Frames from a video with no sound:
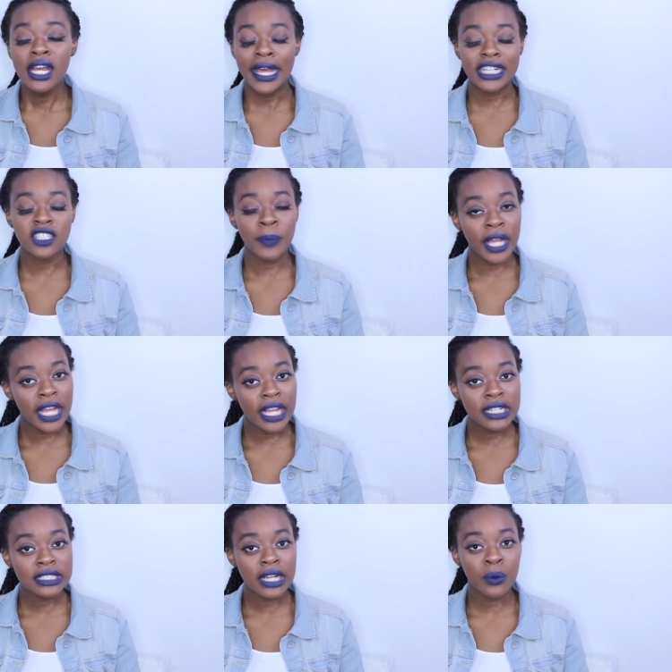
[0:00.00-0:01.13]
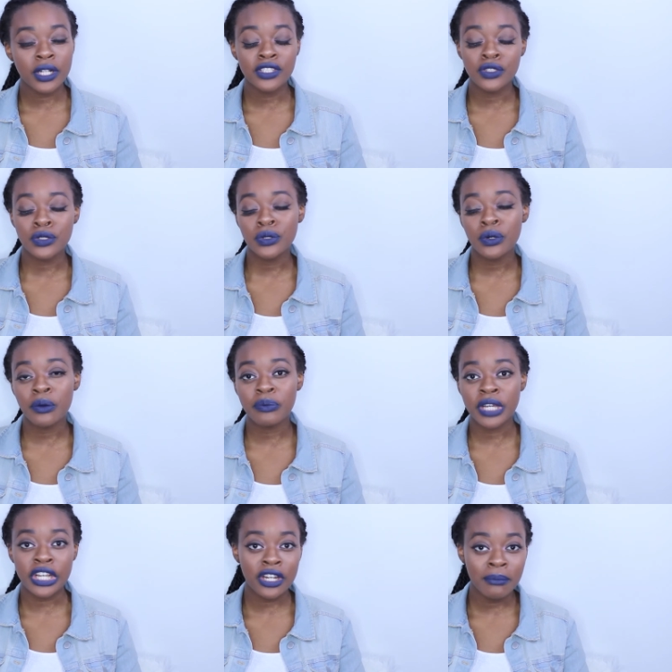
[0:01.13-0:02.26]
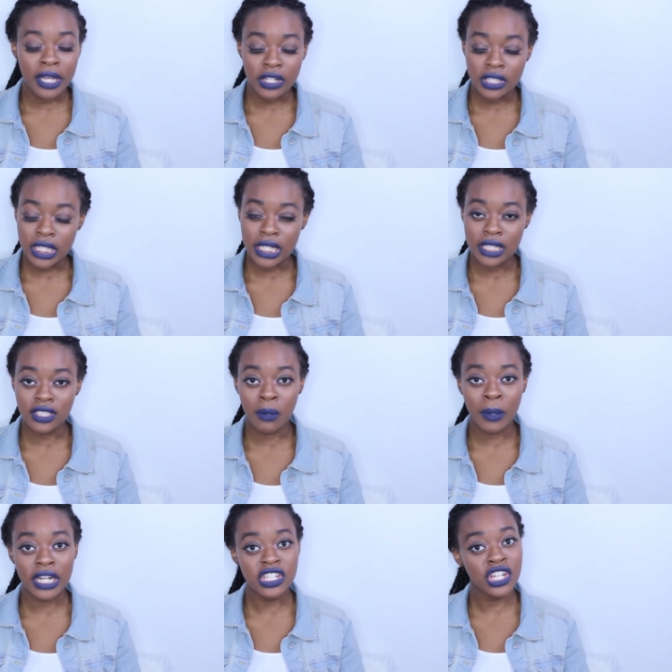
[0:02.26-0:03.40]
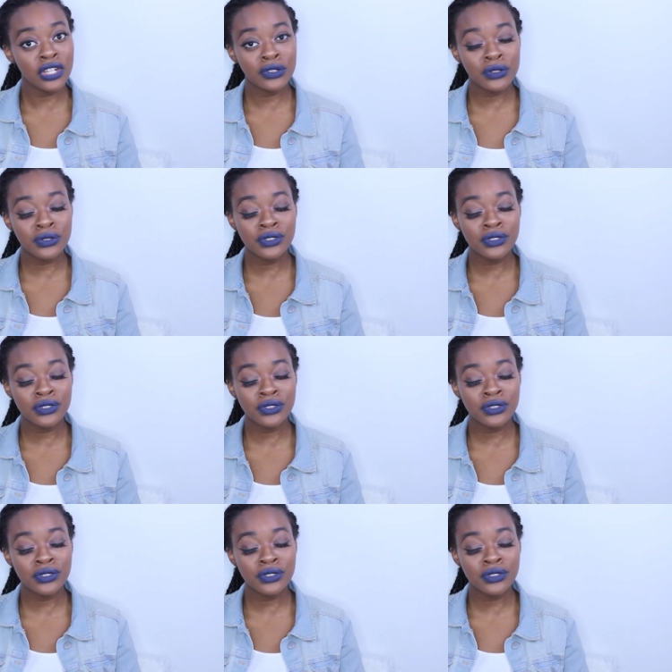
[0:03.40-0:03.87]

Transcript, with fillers: expand. I want to do bigger and better things on my channel.